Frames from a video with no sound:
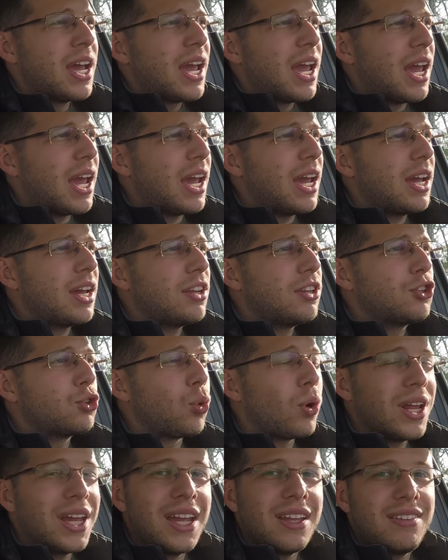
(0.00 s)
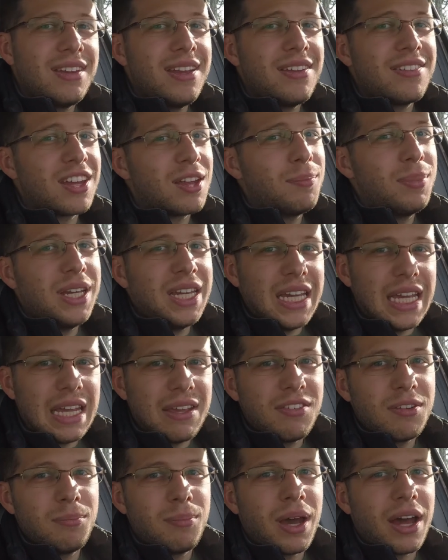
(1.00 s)
and 2018 is gonna be
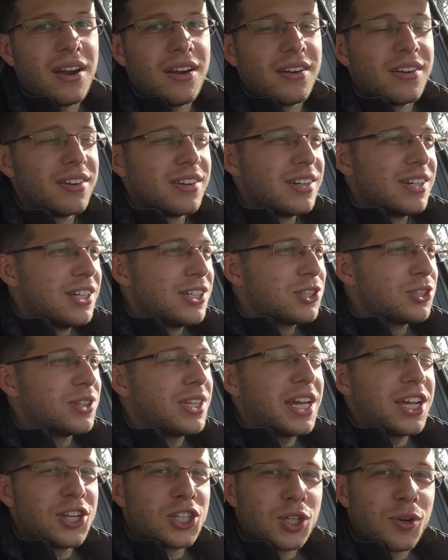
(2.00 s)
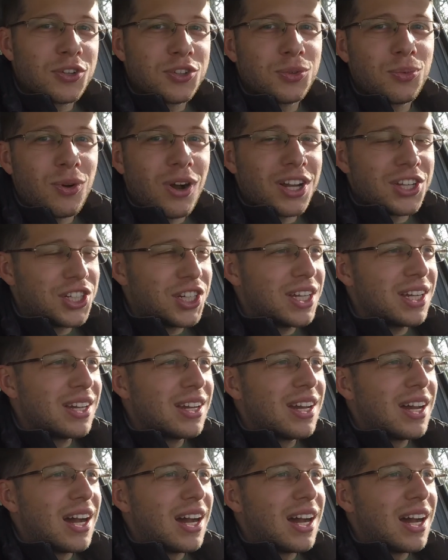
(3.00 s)
even better. So thank you so much for watching.